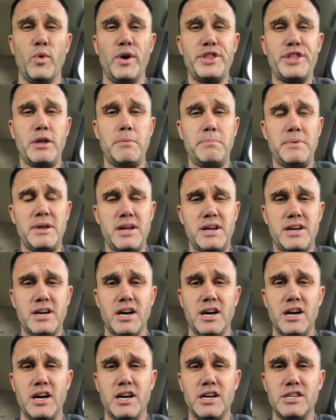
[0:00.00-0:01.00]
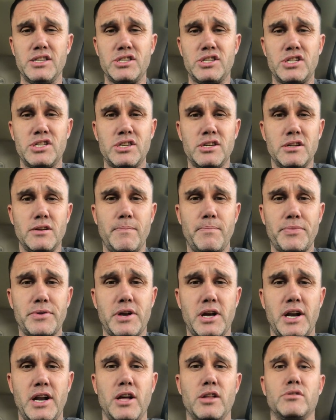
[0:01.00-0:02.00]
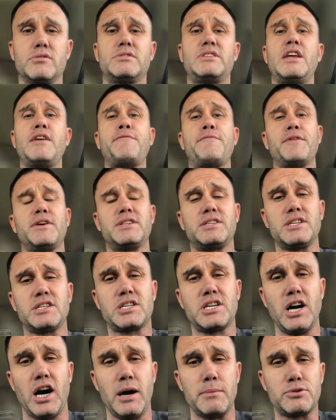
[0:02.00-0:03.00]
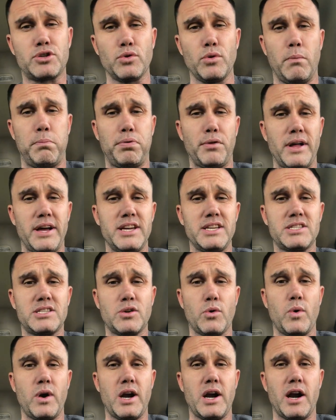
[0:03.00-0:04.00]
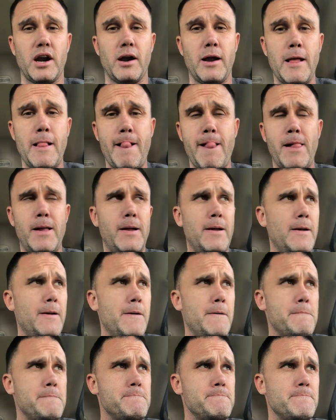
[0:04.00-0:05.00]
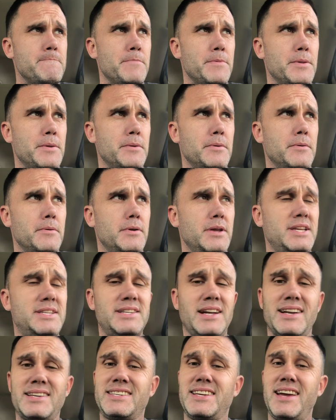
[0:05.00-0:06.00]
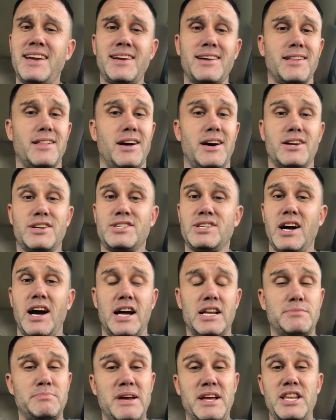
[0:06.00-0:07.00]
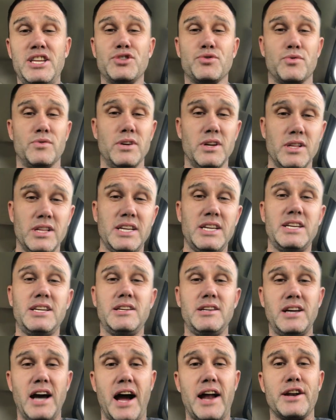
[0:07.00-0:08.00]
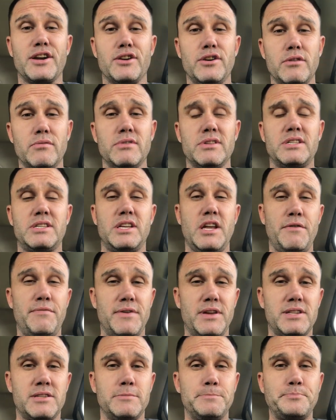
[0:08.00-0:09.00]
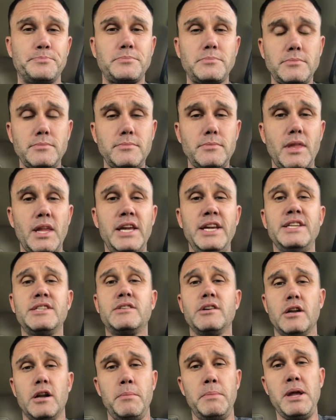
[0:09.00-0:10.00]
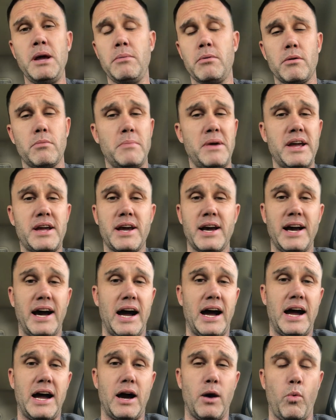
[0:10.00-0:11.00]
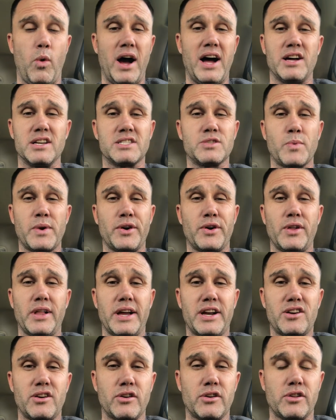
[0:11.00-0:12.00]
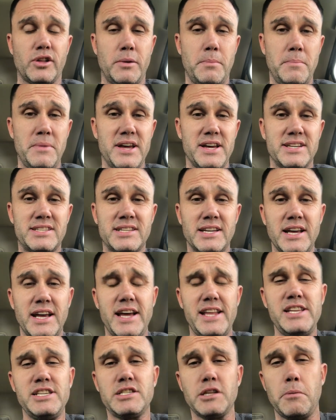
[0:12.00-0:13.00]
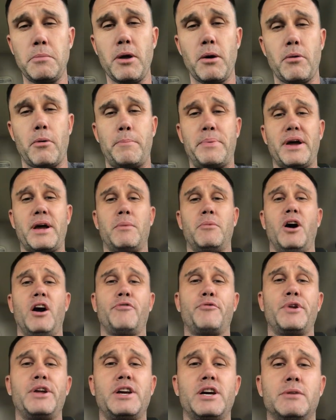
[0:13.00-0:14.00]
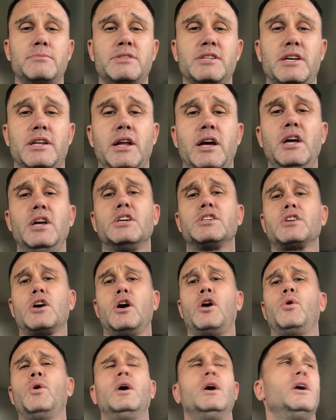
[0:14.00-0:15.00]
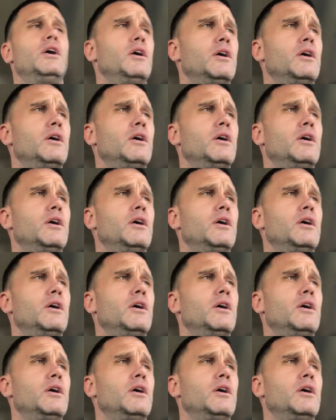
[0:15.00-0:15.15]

with it because Canelo's defense has come to a place to where he's not taking a lot of shots, man. He's really gotten good with his defense. He's going to be able to make a wild swinger like Kirkland miss, and he's going to be able to pick him off when he comes in. So